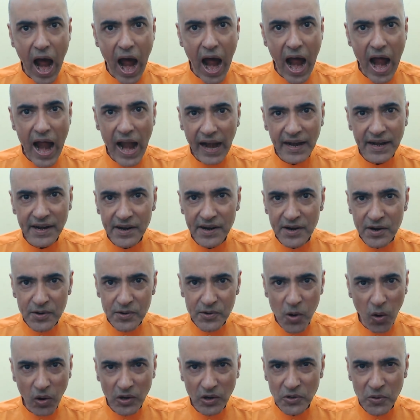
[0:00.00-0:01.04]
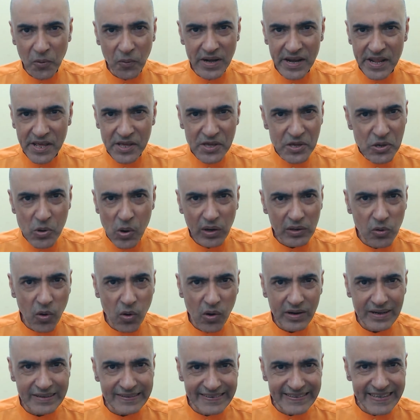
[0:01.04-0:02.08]
And not only you are
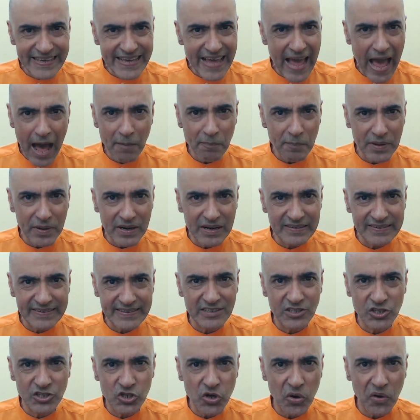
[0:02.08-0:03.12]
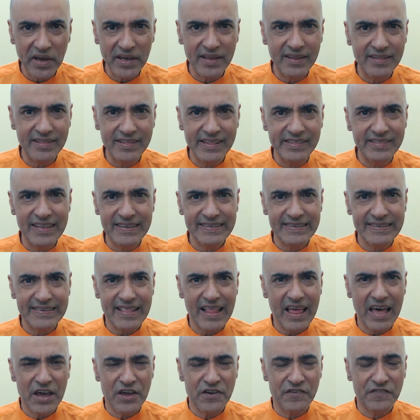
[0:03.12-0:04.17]
gonna see happiness and joy in this
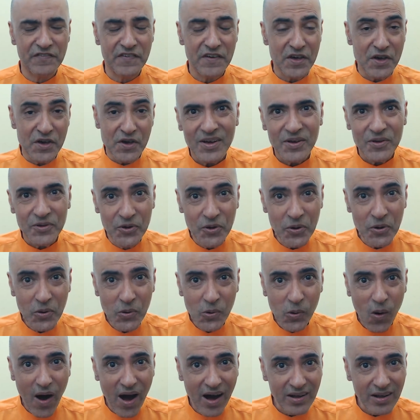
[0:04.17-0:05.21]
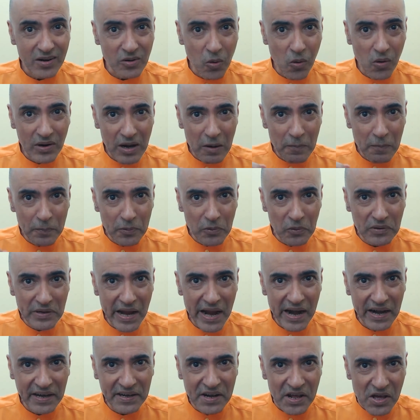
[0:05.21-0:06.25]
life, you are gonna
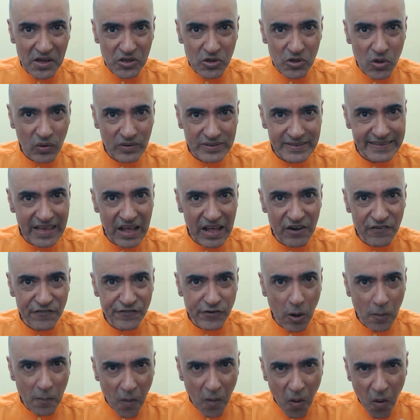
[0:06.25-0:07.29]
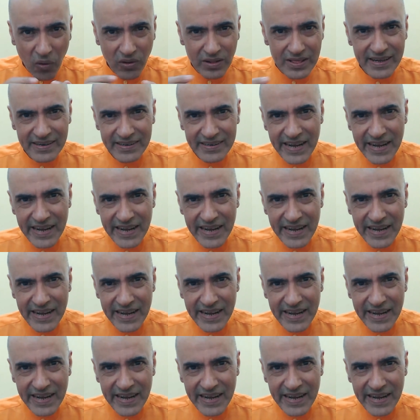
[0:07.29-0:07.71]
protect yourself from all the